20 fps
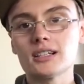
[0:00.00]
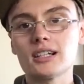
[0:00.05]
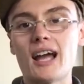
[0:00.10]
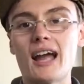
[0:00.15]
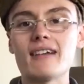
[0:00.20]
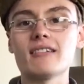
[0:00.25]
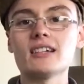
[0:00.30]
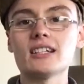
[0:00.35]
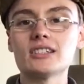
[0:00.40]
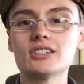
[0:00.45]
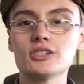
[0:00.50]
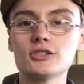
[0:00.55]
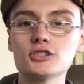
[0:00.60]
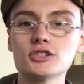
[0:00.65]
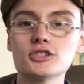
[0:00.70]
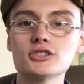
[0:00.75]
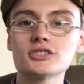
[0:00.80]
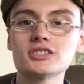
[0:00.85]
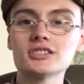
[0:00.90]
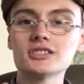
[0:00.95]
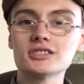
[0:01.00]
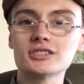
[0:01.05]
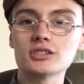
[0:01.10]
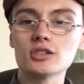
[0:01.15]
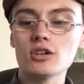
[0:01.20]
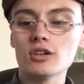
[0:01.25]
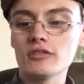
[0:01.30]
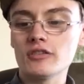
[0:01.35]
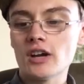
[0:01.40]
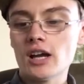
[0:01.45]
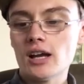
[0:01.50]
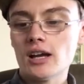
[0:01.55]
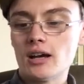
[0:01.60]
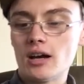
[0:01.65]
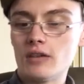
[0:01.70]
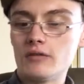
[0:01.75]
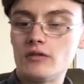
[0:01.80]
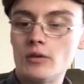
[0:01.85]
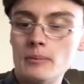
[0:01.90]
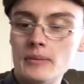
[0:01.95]
character jugs and stuff
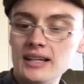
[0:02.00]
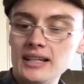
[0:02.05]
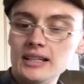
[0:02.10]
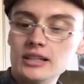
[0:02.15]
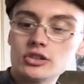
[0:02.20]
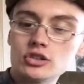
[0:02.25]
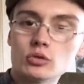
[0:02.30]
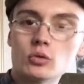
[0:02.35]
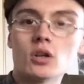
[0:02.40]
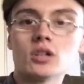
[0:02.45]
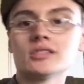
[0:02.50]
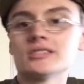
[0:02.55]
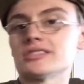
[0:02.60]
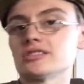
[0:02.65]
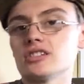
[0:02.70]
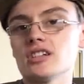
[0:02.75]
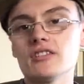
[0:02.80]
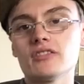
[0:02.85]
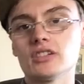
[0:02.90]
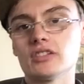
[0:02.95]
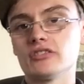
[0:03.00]
of the miniature ones or even